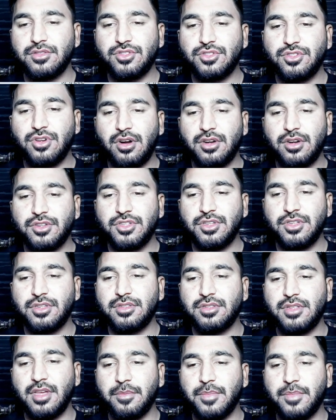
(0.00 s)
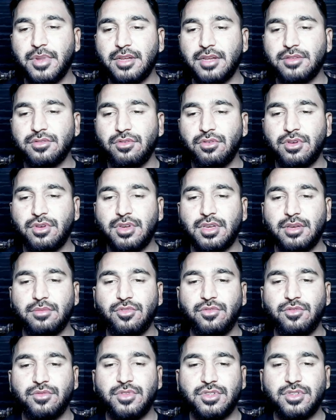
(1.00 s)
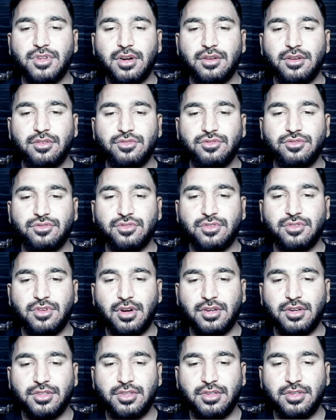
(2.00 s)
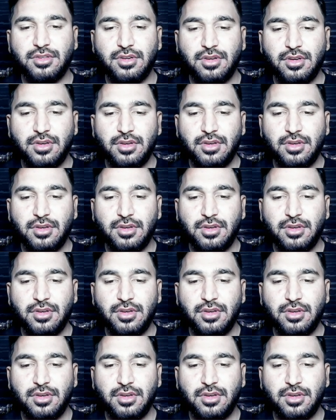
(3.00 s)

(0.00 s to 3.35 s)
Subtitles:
chart sheet, then press OK. Move the chart into chart sheet.